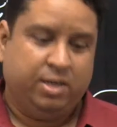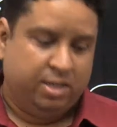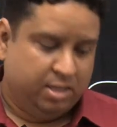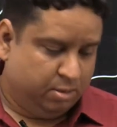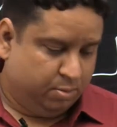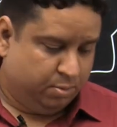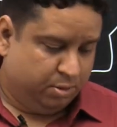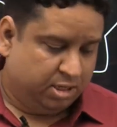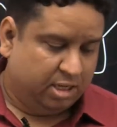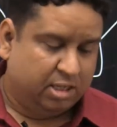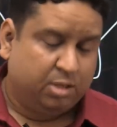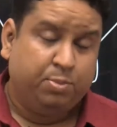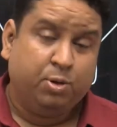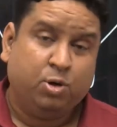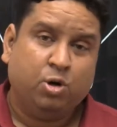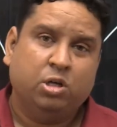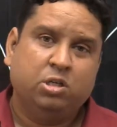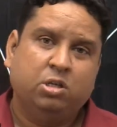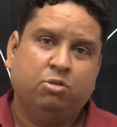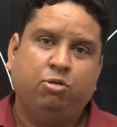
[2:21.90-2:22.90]
is just
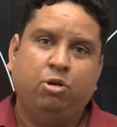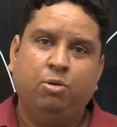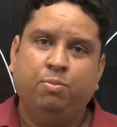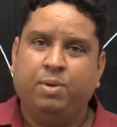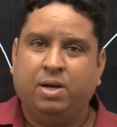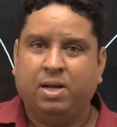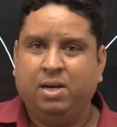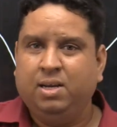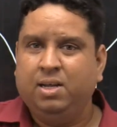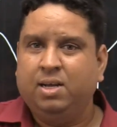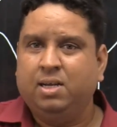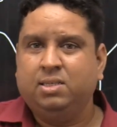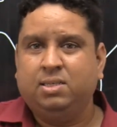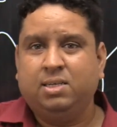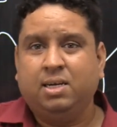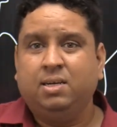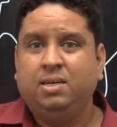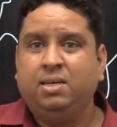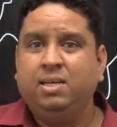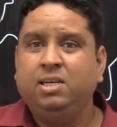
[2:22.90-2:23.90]
because of Himalayas
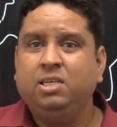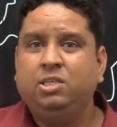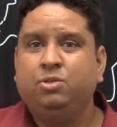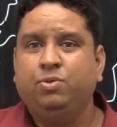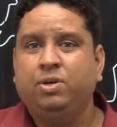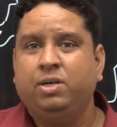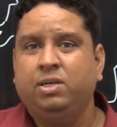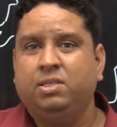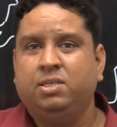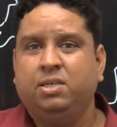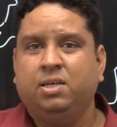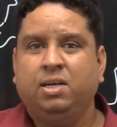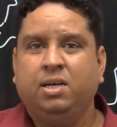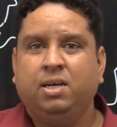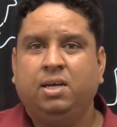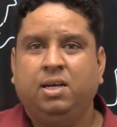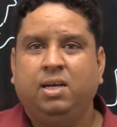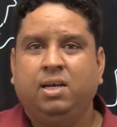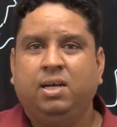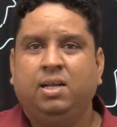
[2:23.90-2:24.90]
that these winds,
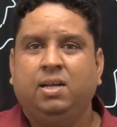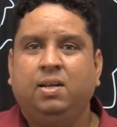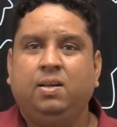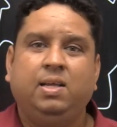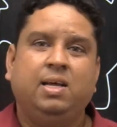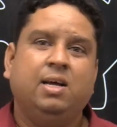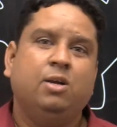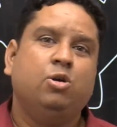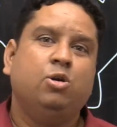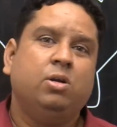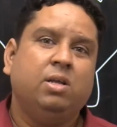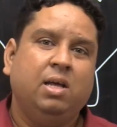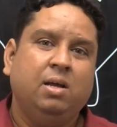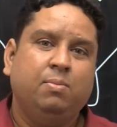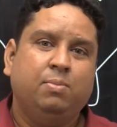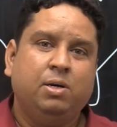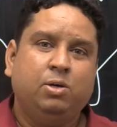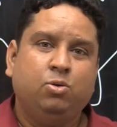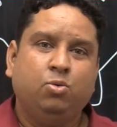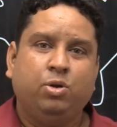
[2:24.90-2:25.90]
they are not
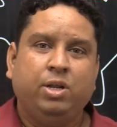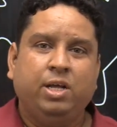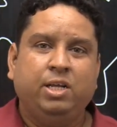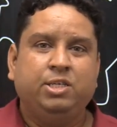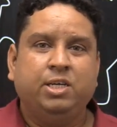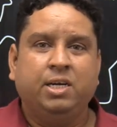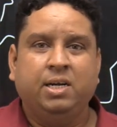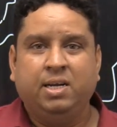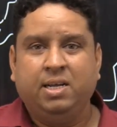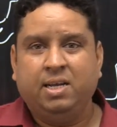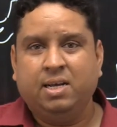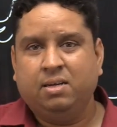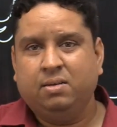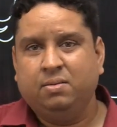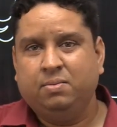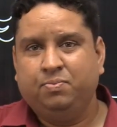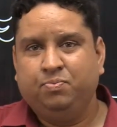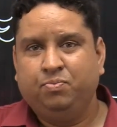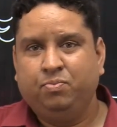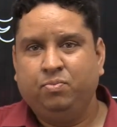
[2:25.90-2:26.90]
able to reach India.
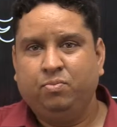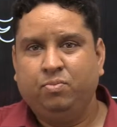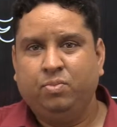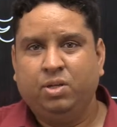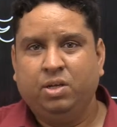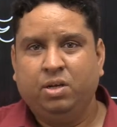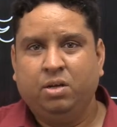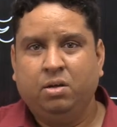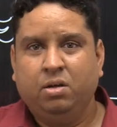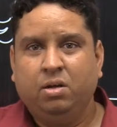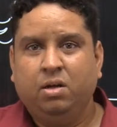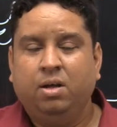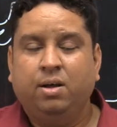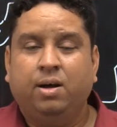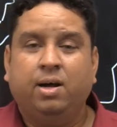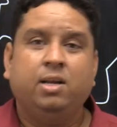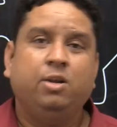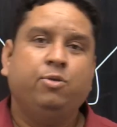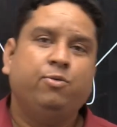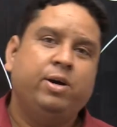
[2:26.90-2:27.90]

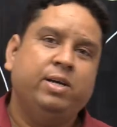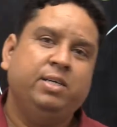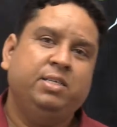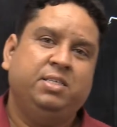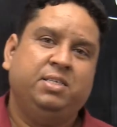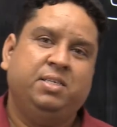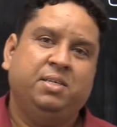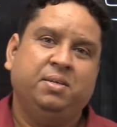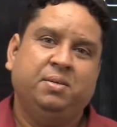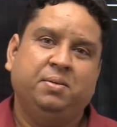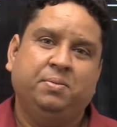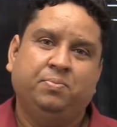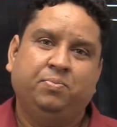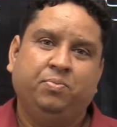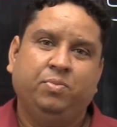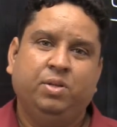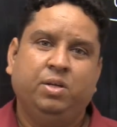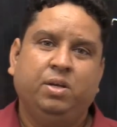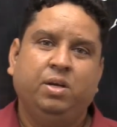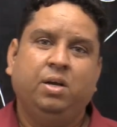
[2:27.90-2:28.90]
Otherwise,
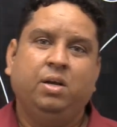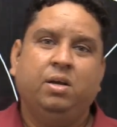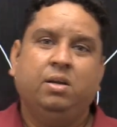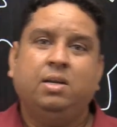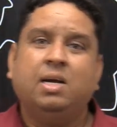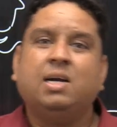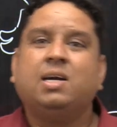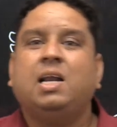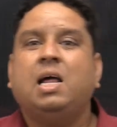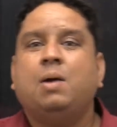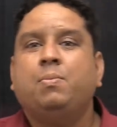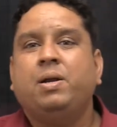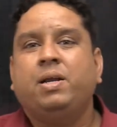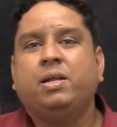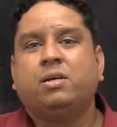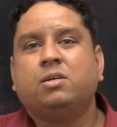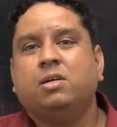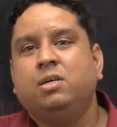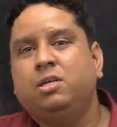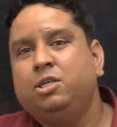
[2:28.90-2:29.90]
the climatic
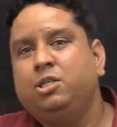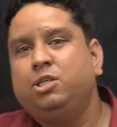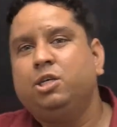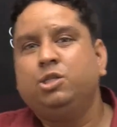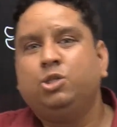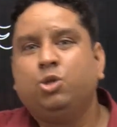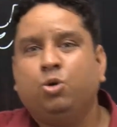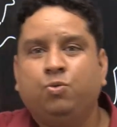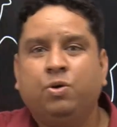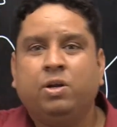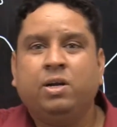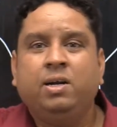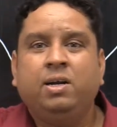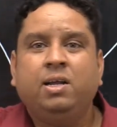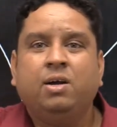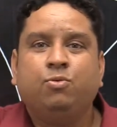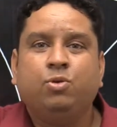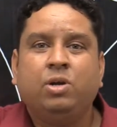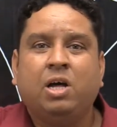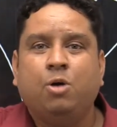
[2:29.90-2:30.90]
conditions over India
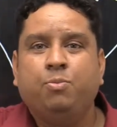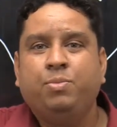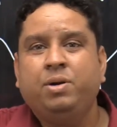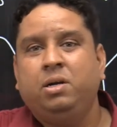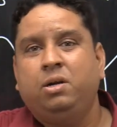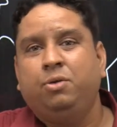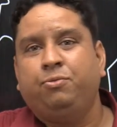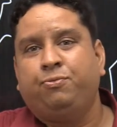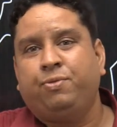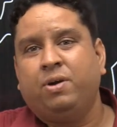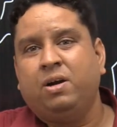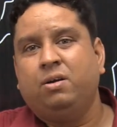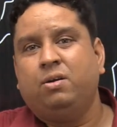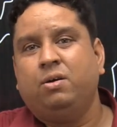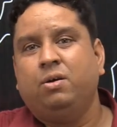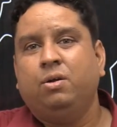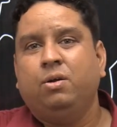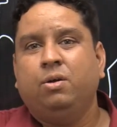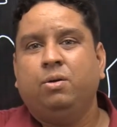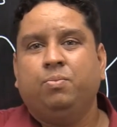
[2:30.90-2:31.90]
would have been different
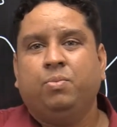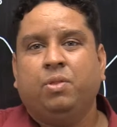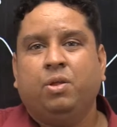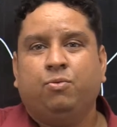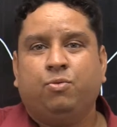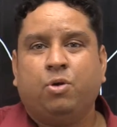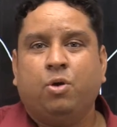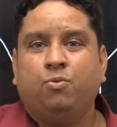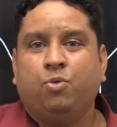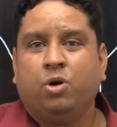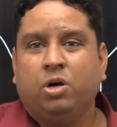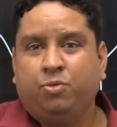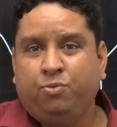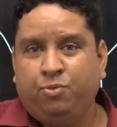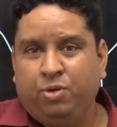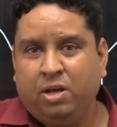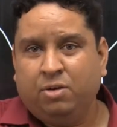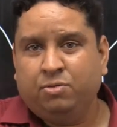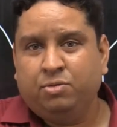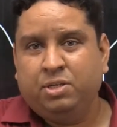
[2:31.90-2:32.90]
from what we
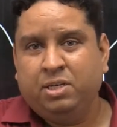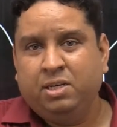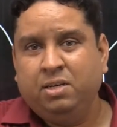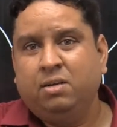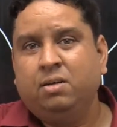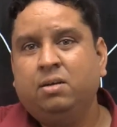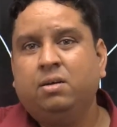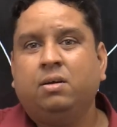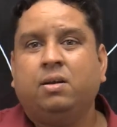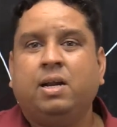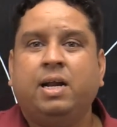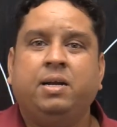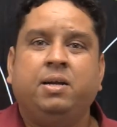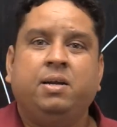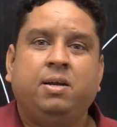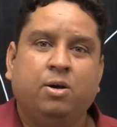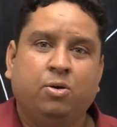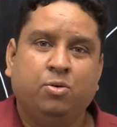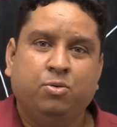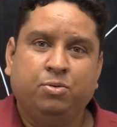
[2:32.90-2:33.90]
have seen right
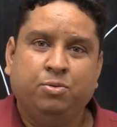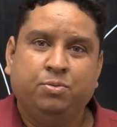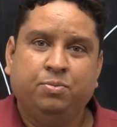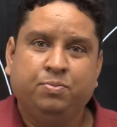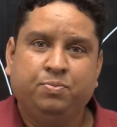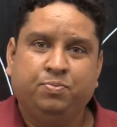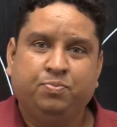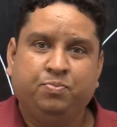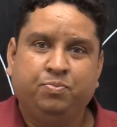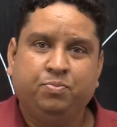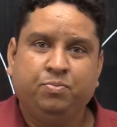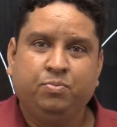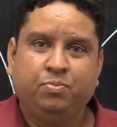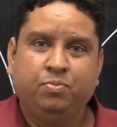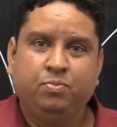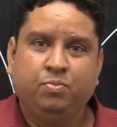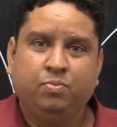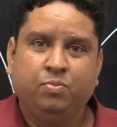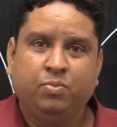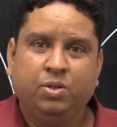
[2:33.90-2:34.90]
now.
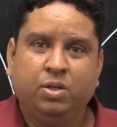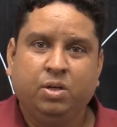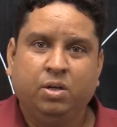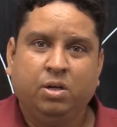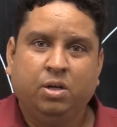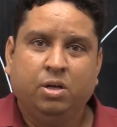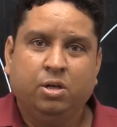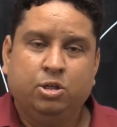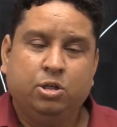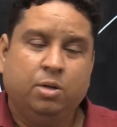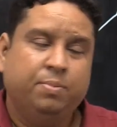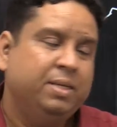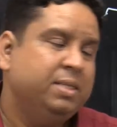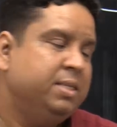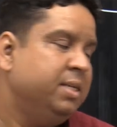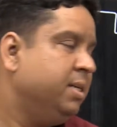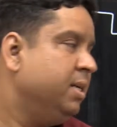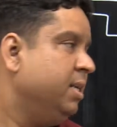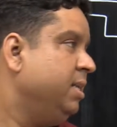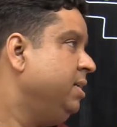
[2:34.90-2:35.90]
So
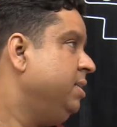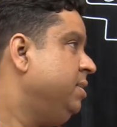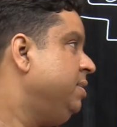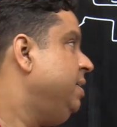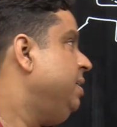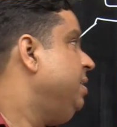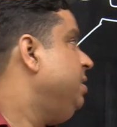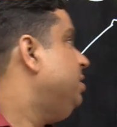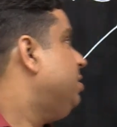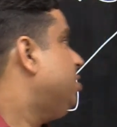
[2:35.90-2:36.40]
basically, these